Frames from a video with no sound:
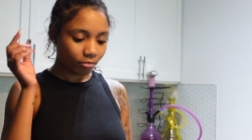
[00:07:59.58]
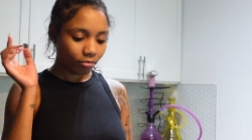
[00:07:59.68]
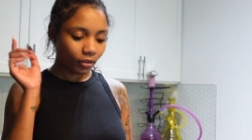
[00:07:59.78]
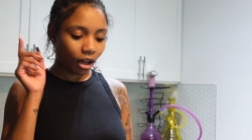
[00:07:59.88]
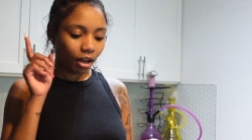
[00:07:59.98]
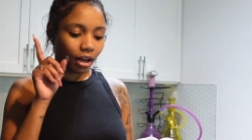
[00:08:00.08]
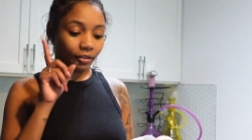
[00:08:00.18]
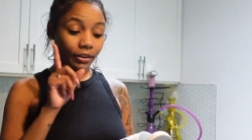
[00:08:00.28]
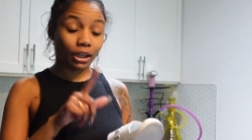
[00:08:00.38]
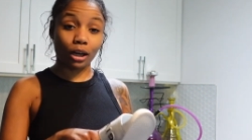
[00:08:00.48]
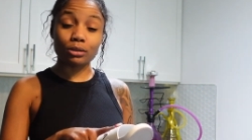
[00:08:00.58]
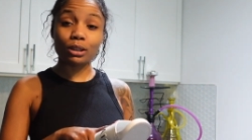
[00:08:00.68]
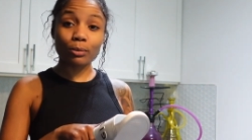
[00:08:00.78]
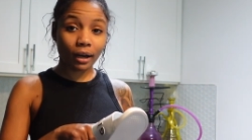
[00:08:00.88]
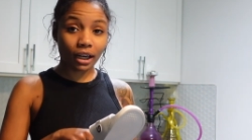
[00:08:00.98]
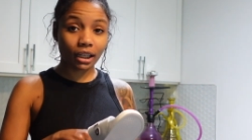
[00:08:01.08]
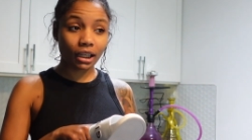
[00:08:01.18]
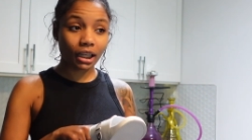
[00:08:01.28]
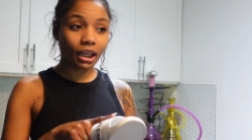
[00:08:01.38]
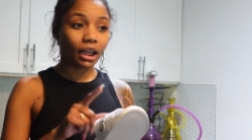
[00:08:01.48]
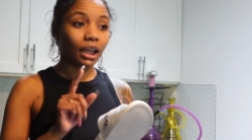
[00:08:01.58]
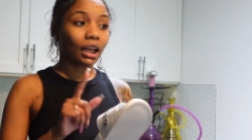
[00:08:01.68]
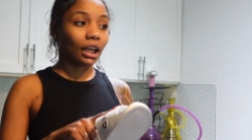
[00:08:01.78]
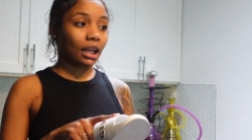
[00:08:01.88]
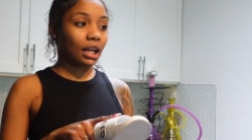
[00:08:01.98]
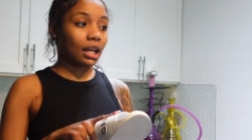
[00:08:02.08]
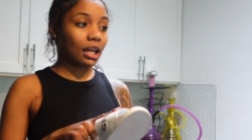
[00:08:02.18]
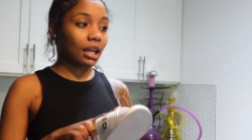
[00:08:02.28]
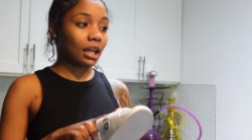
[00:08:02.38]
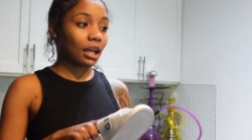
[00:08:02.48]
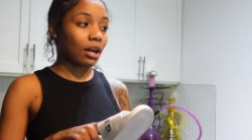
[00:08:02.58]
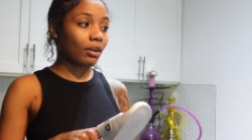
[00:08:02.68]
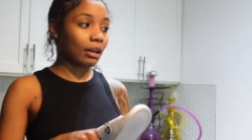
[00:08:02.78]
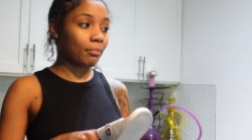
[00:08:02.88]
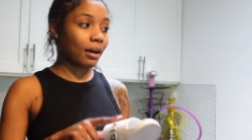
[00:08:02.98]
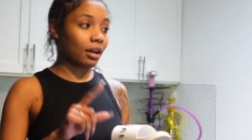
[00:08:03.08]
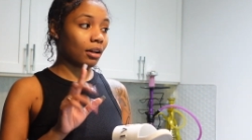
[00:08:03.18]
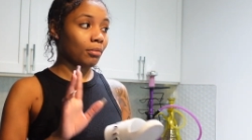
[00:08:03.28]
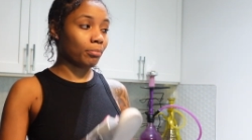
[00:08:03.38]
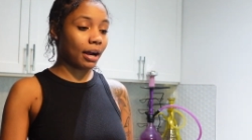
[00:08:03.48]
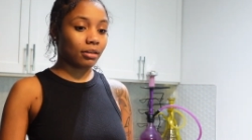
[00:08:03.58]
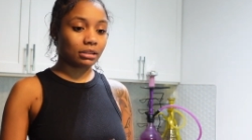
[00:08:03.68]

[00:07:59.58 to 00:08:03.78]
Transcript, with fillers: I'm gonna go to work and go get my brows